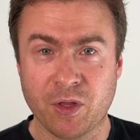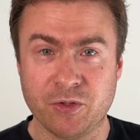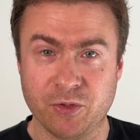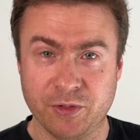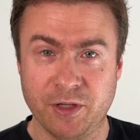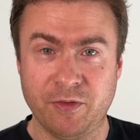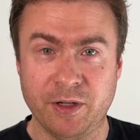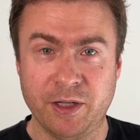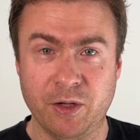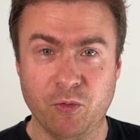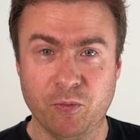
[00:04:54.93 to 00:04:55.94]
So
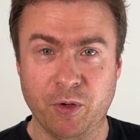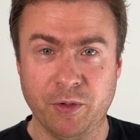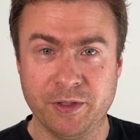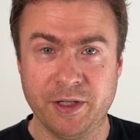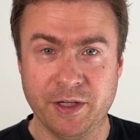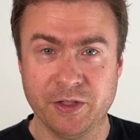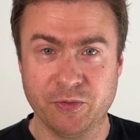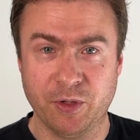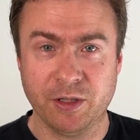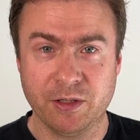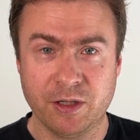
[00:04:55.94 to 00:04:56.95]
definitely a good point here as
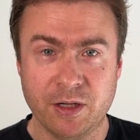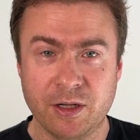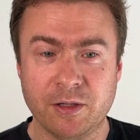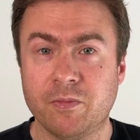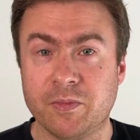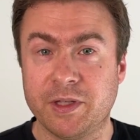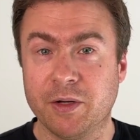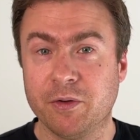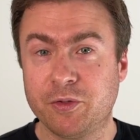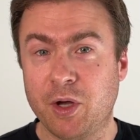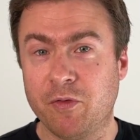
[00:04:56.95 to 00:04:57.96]
well. They
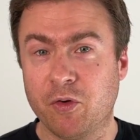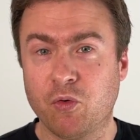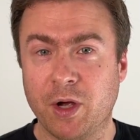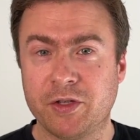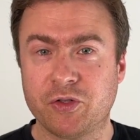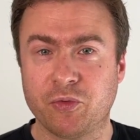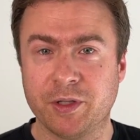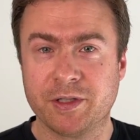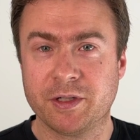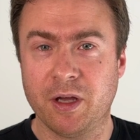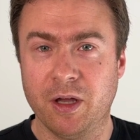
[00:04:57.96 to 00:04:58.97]
also have a quite
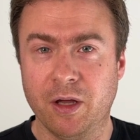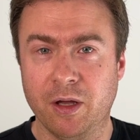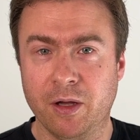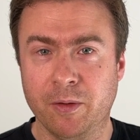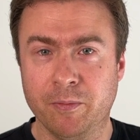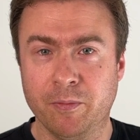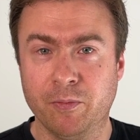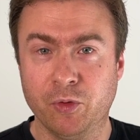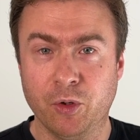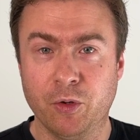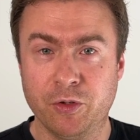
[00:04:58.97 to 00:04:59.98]
strict
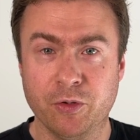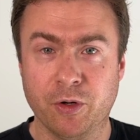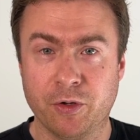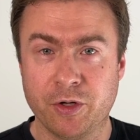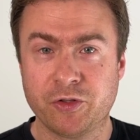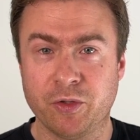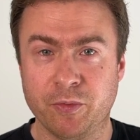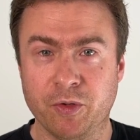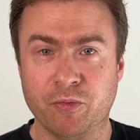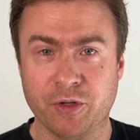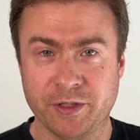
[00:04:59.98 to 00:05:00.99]
know your
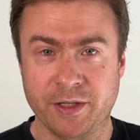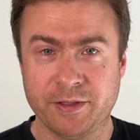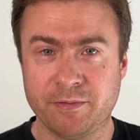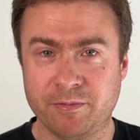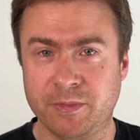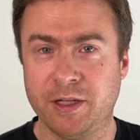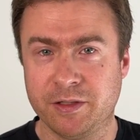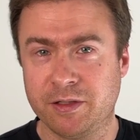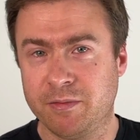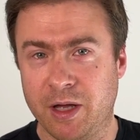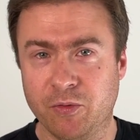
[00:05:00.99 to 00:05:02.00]
customer process that
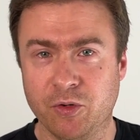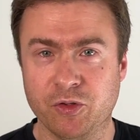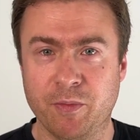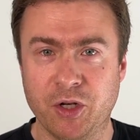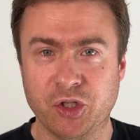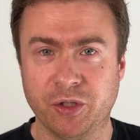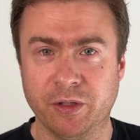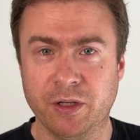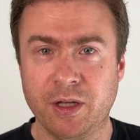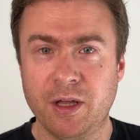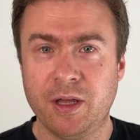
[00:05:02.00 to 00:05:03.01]
I will also
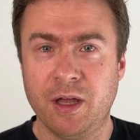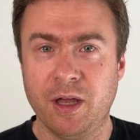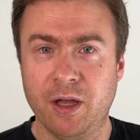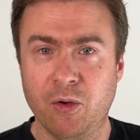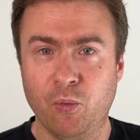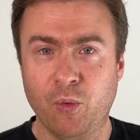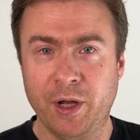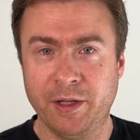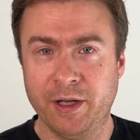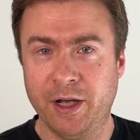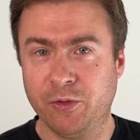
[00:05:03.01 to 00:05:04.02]
mention when